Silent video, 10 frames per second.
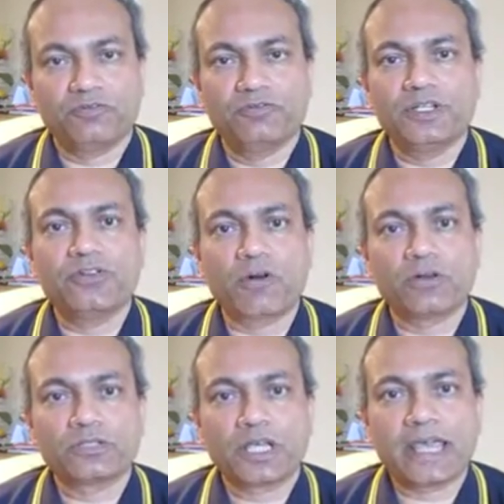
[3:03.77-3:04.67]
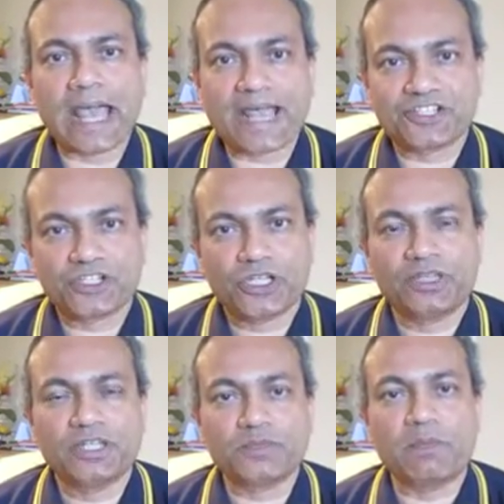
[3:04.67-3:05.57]
withdraws cash in
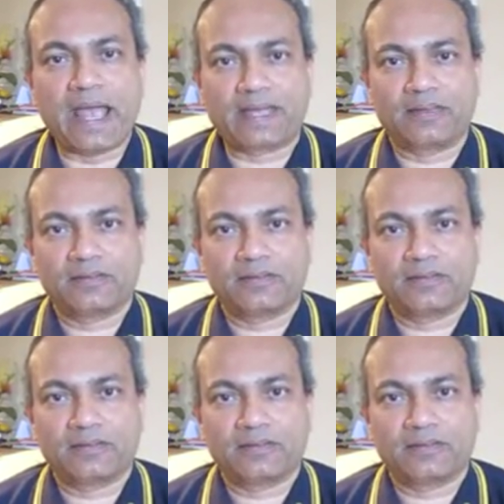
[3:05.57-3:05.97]
this bank,